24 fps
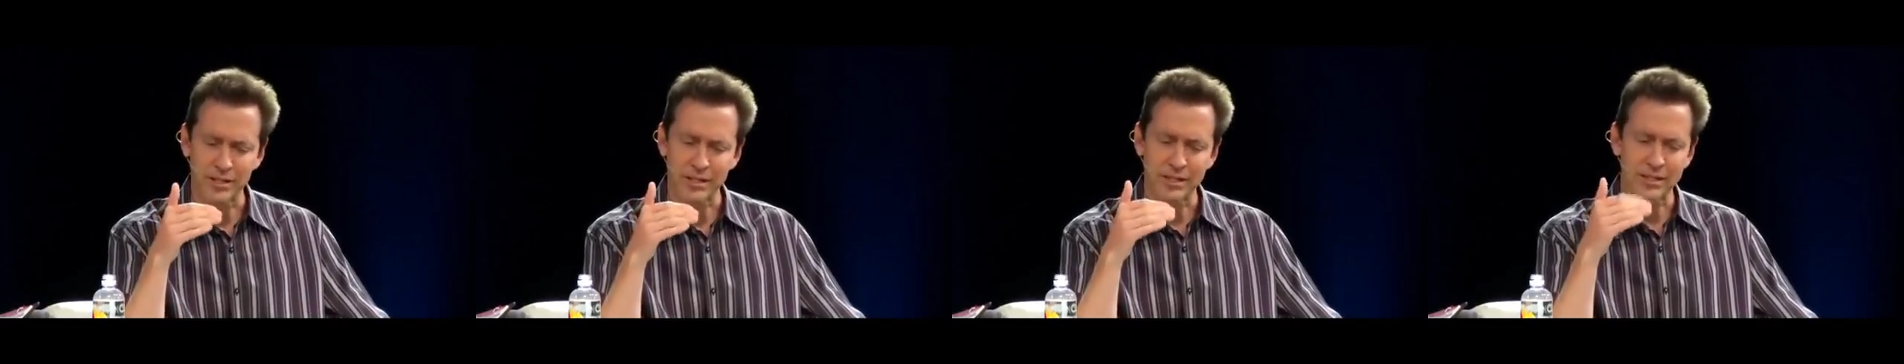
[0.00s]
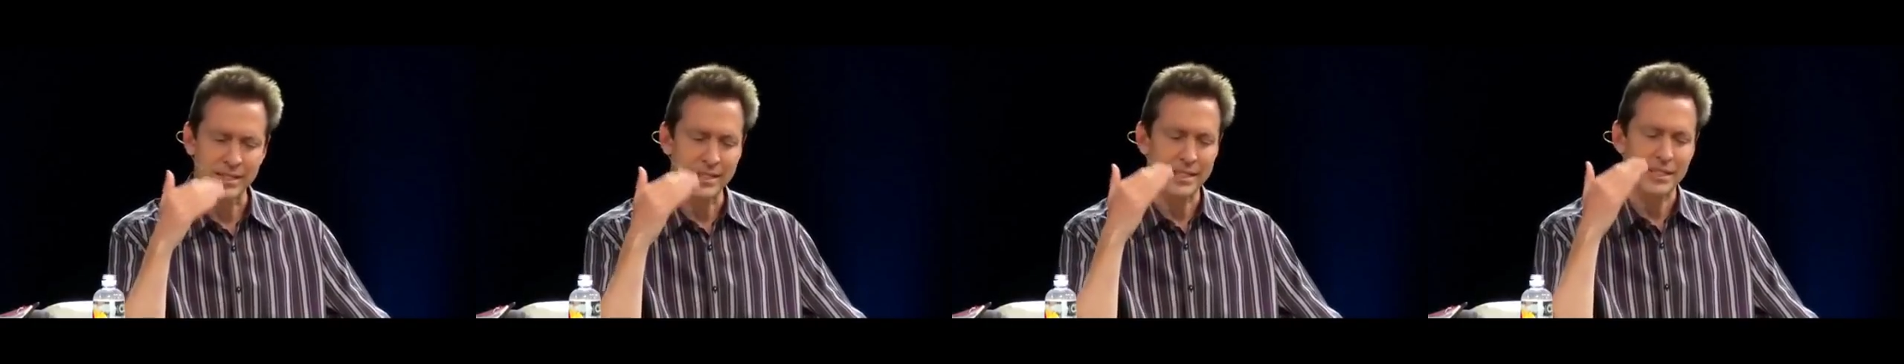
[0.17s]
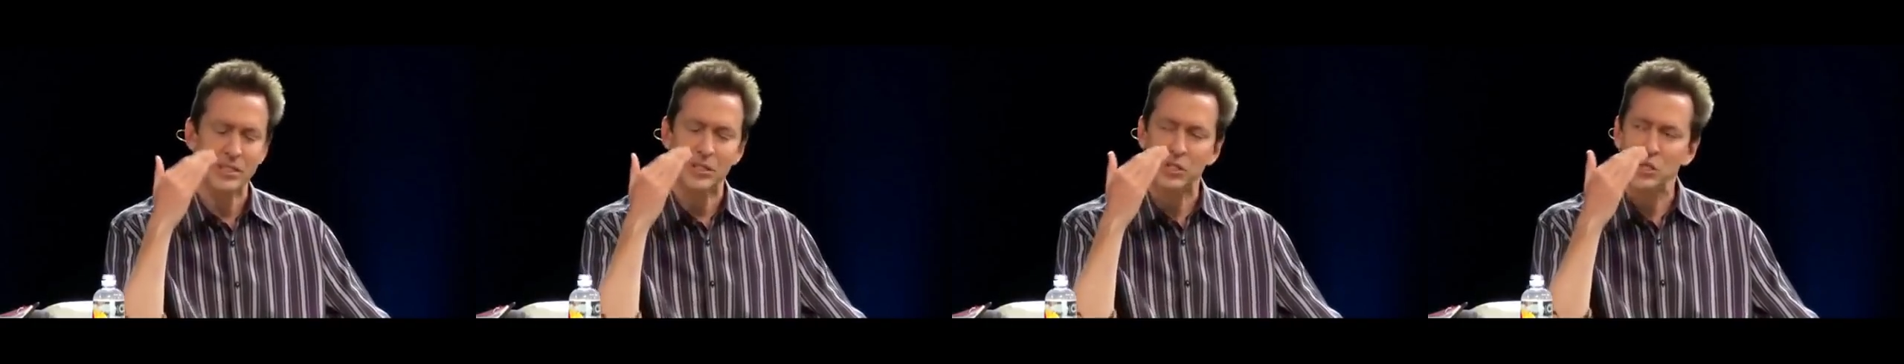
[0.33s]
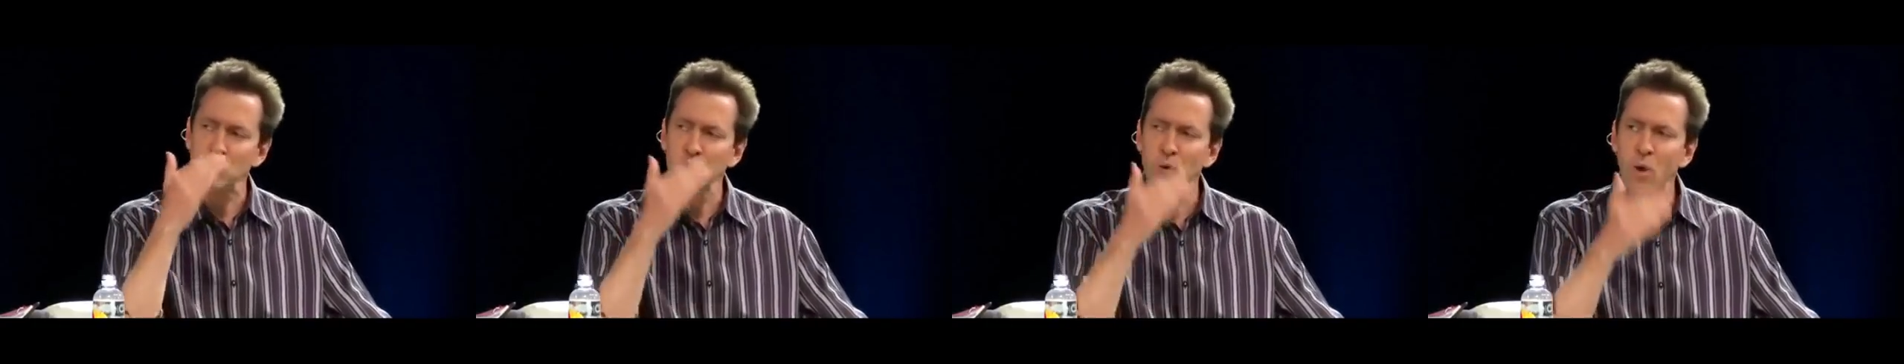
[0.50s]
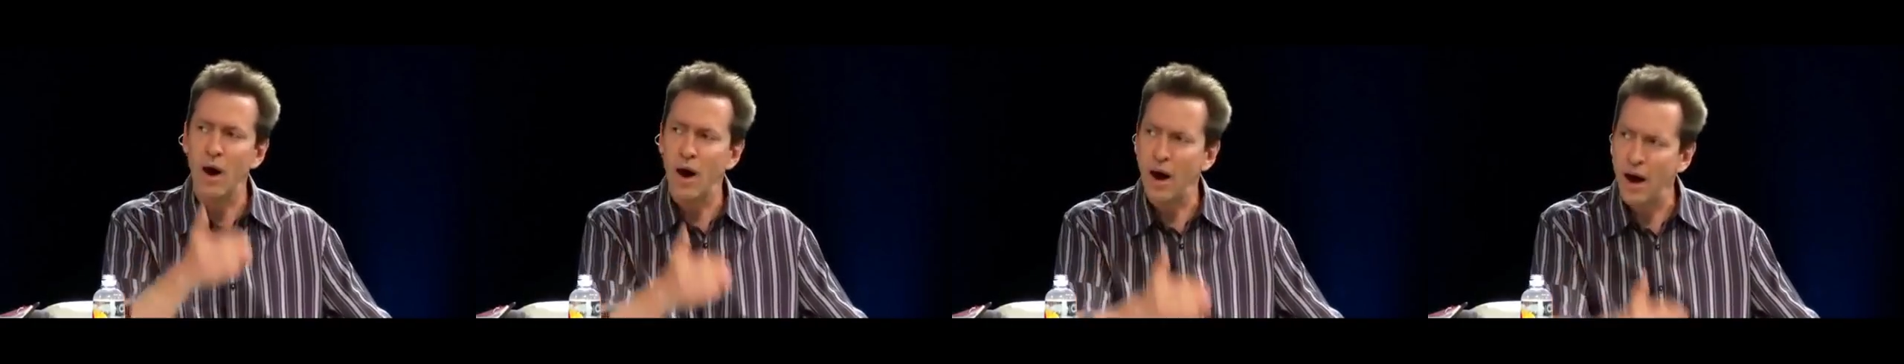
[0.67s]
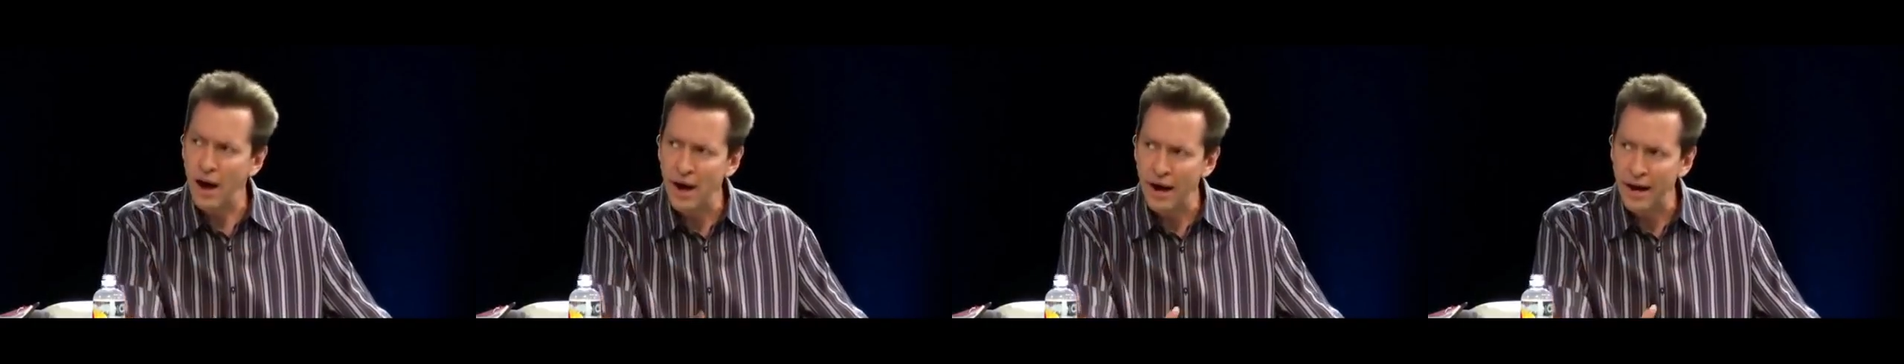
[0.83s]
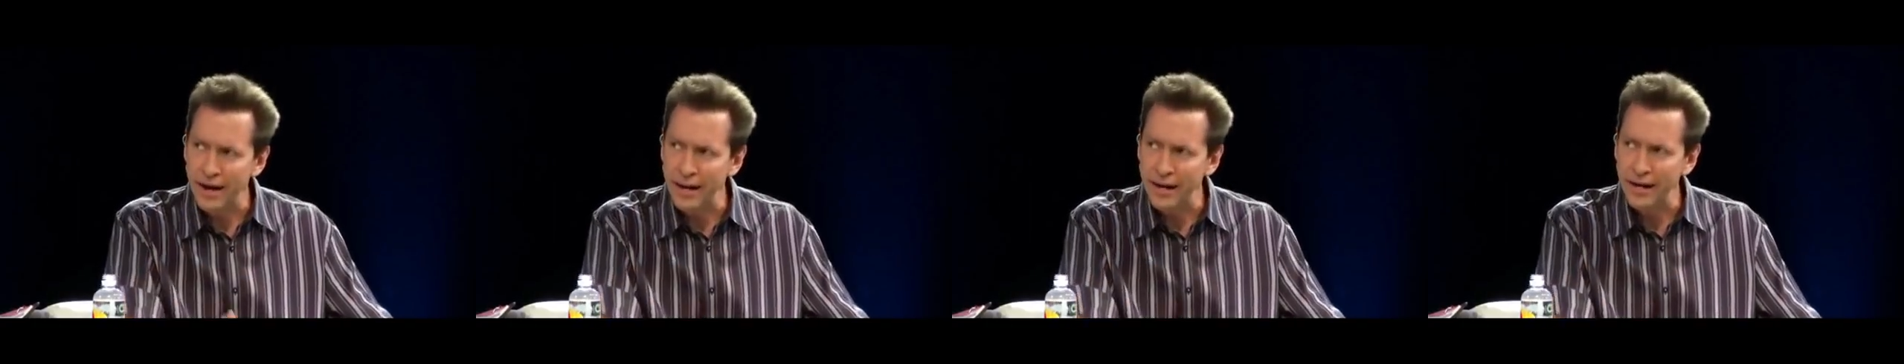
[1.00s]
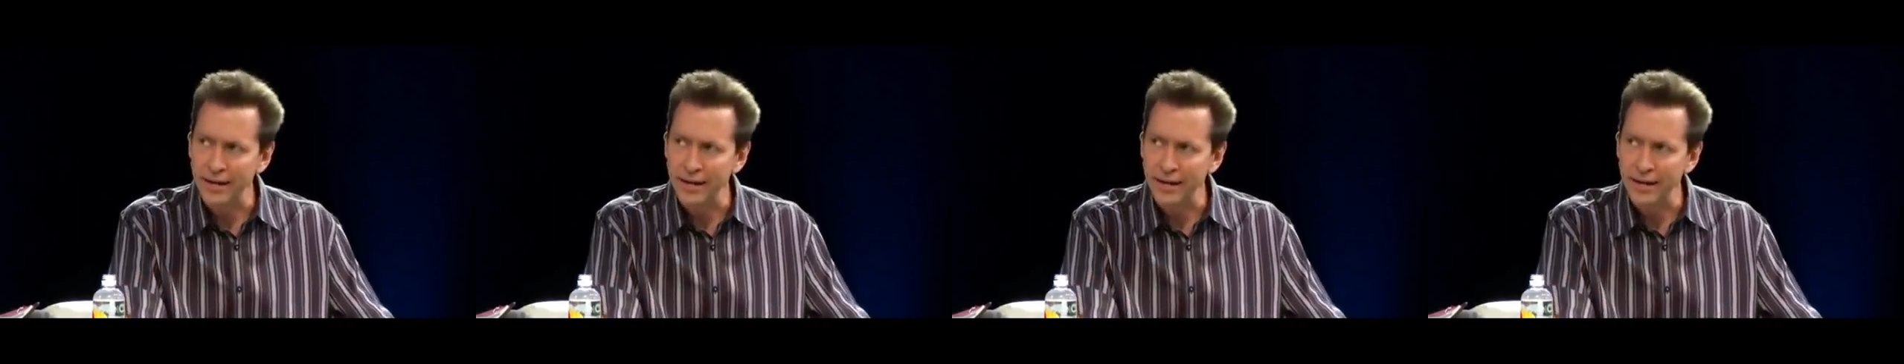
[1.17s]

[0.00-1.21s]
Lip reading: And I said, it's too high.